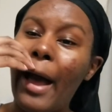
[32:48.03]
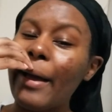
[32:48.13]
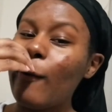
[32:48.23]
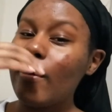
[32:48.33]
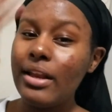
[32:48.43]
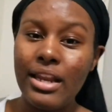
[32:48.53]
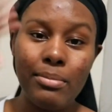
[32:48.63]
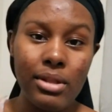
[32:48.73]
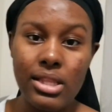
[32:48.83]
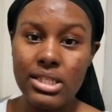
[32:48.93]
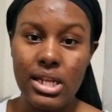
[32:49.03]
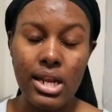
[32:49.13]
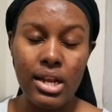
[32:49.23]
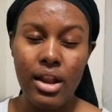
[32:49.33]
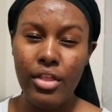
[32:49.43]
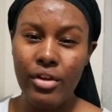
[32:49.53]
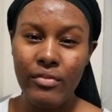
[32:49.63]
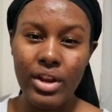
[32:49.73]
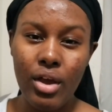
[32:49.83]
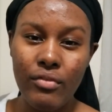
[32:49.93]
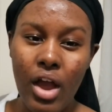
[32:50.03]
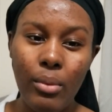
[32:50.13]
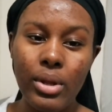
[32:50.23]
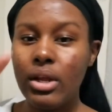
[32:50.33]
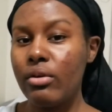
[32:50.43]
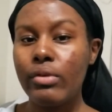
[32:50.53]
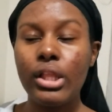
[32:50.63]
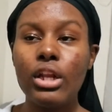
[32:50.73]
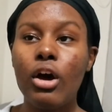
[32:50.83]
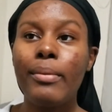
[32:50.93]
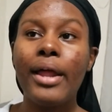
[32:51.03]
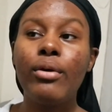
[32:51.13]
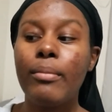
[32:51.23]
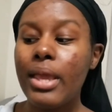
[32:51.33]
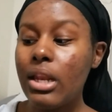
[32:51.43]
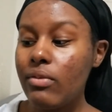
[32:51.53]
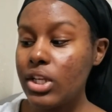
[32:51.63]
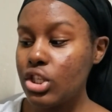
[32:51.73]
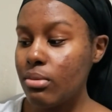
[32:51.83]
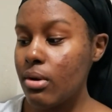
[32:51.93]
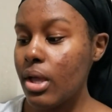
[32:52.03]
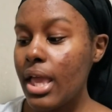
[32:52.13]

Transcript: can go in depth in this in another video if y'all wanna really know, but I do a meat and a vegetable.